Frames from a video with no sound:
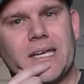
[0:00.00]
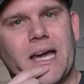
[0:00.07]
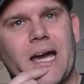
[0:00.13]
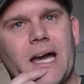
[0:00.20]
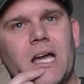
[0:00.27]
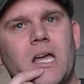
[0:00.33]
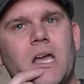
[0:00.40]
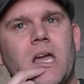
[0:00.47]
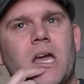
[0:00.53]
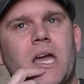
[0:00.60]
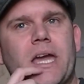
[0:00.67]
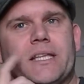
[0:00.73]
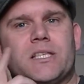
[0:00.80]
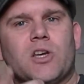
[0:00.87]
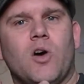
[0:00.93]
Now,
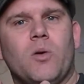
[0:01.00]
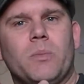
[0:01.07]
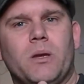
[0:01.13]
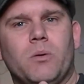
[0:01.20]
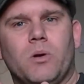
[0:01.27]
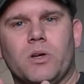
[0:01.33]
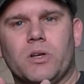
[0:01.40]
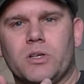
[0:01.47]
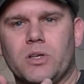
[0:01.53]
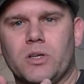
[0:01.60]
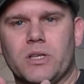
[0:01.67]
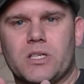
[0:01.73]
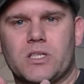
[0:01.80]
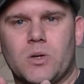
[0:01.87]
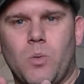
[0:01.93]
he told me he was going to do
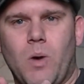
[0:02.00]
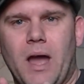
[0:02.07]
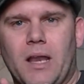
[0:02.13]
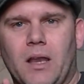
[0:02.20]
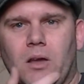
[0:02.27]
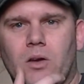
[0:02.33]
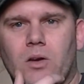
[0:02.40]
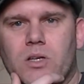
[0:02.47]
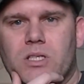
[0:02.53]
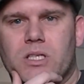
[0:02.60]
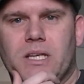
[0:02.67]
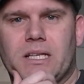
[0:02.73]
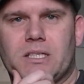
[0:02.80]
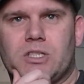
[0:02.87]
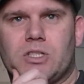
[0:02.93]
this a while ago because
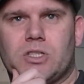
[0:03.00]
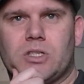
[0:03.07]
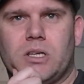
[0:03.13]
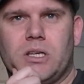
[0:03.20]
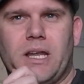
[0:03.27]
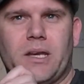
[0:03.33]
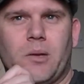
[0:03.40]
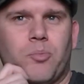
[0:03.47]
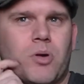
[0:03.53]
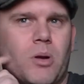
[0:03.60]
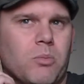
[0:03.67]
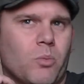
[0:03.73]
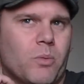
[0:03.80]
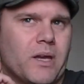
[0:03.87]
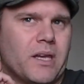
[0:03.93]
he'd had a
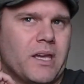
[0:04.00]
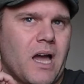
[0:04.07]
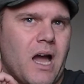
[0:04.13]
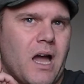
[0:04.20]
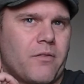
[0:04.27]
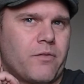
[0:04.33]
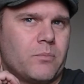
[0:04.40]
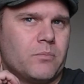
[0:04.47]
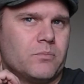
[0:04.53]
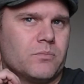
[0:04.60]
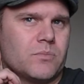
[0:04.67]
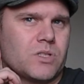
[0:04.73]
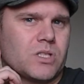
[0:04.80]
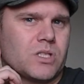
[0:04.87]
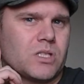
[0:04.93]
problem with a guy
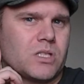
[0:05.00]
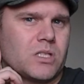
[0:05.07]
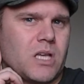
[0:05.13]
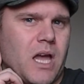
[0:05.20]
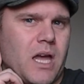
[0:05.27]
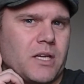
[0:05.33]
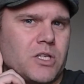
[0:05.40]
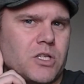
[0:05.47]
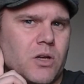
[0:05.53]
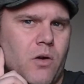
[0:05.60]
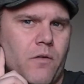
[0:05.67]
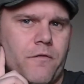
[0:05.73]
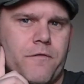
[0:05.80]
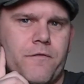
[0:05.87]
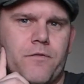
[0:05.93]
from
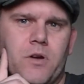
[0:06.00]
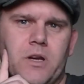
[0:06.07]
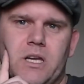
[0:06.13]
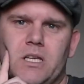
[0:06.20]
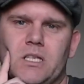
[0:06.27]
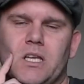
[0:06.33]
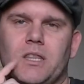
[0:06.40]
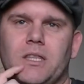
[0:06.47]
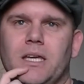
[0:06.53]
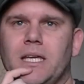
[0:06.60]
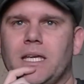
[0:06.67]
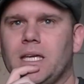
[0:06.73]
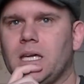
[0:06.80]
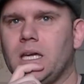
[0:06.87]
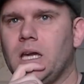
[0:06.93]
Sideshow Freaks, I
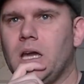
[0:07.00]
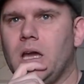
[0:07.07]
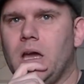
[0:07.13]
think,